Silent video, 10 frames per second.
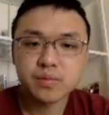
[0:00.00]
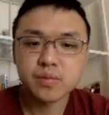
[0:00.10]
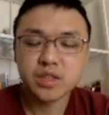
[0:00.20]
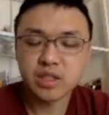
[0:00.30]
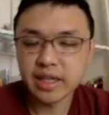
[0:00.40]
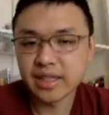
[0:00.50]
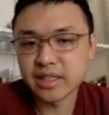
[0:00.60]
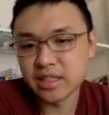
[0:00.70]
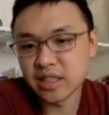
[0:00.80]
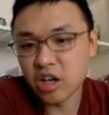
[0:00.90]
So yeah,
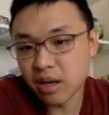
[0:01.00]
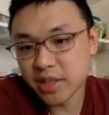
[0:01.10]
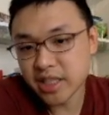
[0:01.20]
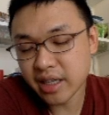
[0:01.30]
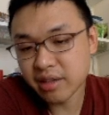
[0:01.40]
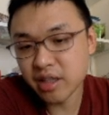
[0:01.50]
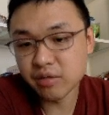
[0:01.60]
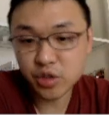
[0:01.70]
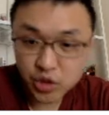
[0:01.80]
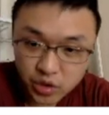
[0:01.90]
it's a commentary of
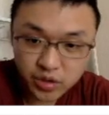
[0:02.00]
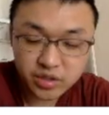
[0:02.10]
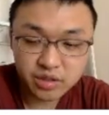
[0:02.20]
your choice.